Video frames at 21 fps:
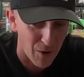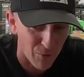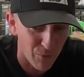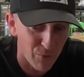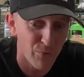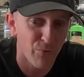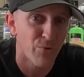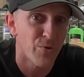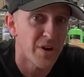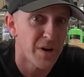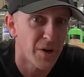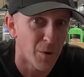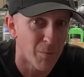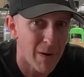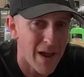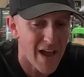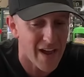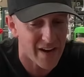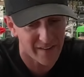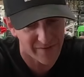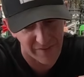real
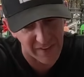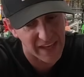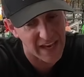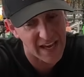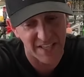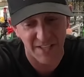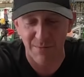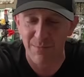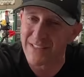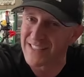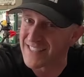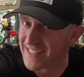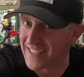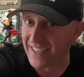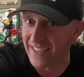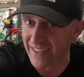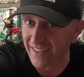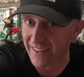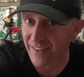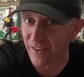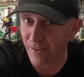bad if the gas has been
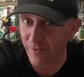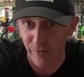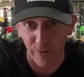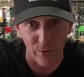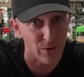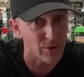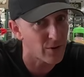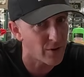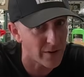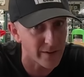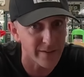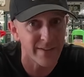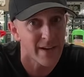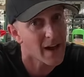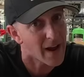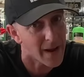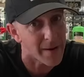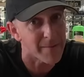sitting in there for a long time.